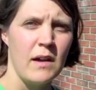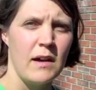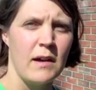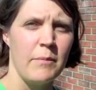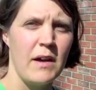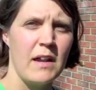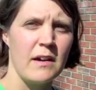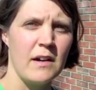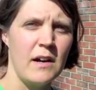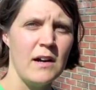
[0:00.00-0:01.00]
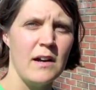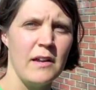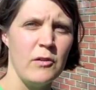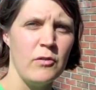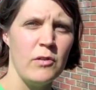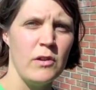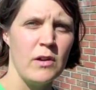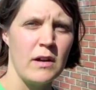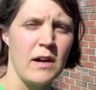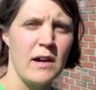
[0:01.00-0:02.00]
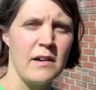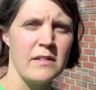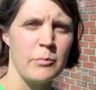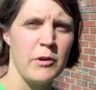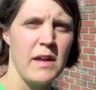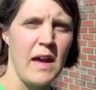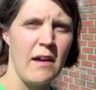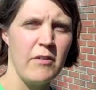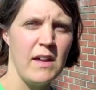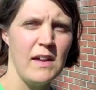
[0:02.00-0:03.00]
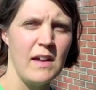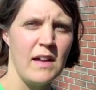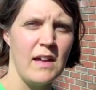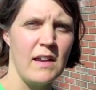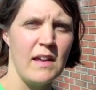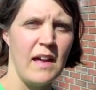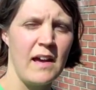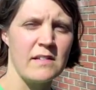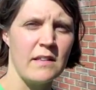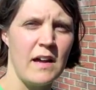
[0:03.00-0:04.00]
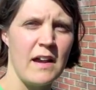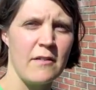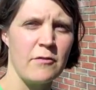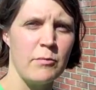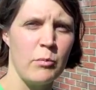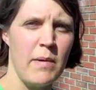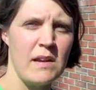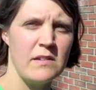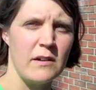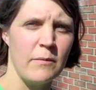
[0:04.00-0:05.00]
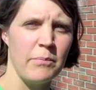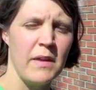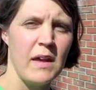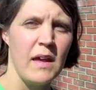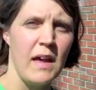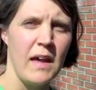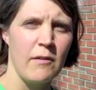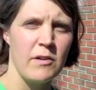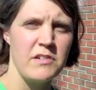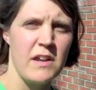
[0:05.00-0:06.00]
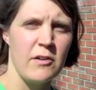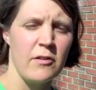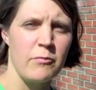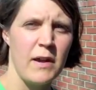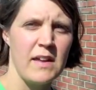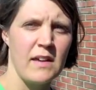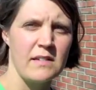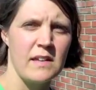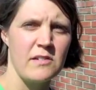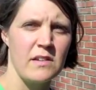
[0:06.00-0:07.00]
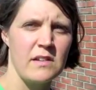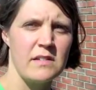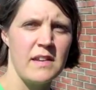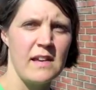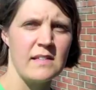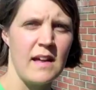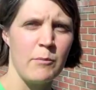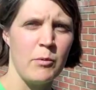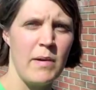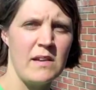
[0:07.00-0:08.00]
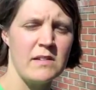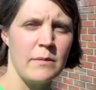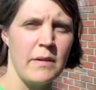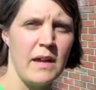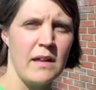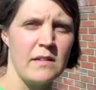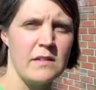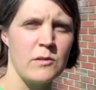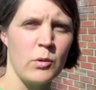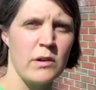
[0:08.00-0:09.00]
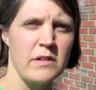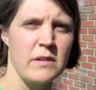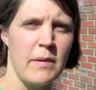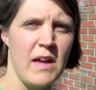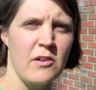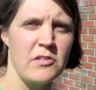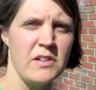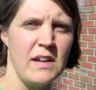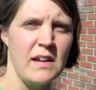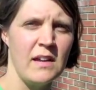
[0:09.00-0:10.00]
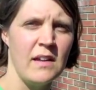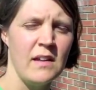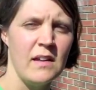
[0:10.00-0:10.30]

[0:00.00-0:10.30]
Um, on a car, you, a car is pretty heavy and it has a lot of momentum, and regenerative braking essentially just takes that momentum and stores some energy